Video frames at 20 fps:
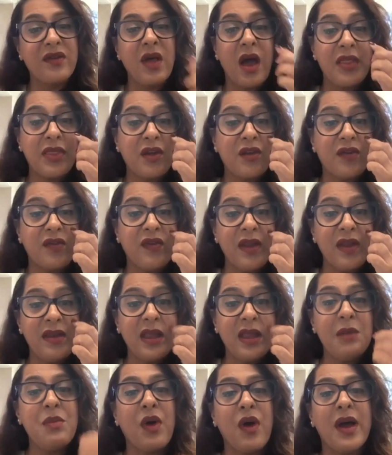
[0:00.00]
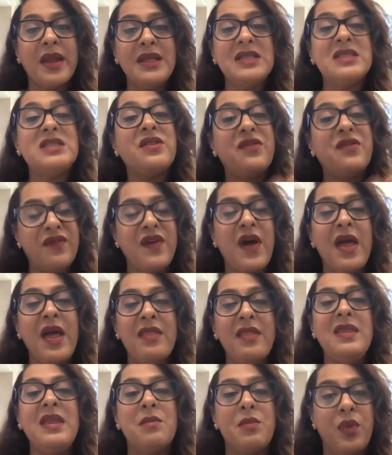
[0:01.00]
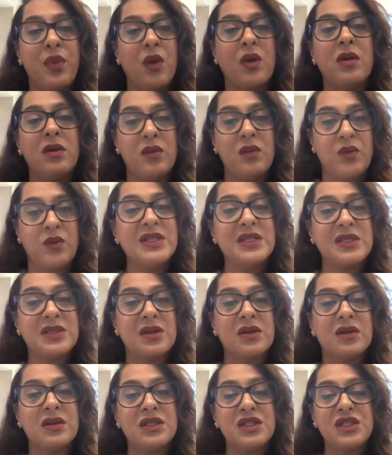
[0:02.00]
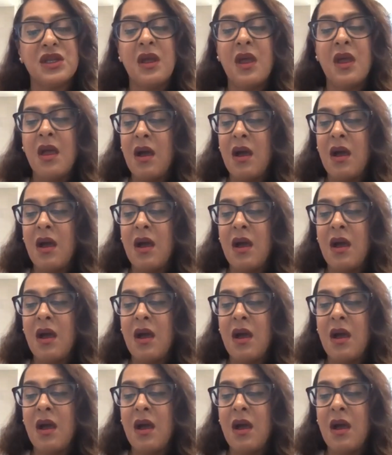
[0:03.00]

other funding bodies to fund the important research